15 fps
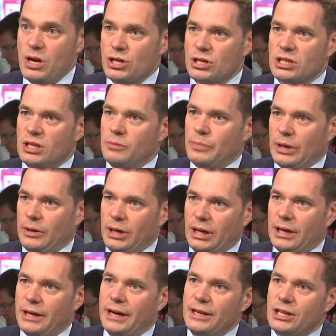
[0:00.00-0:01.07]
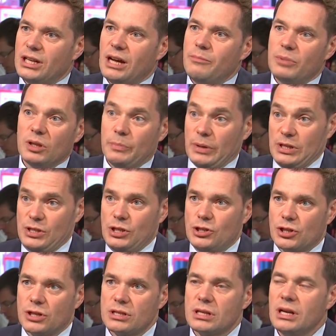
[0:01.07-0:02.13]
measures and uh, anti-dumping
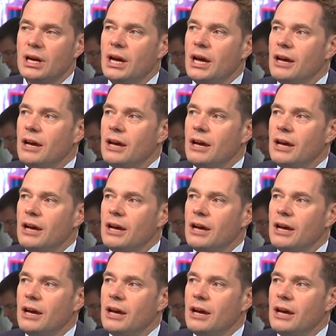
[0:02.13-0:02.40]
procedures,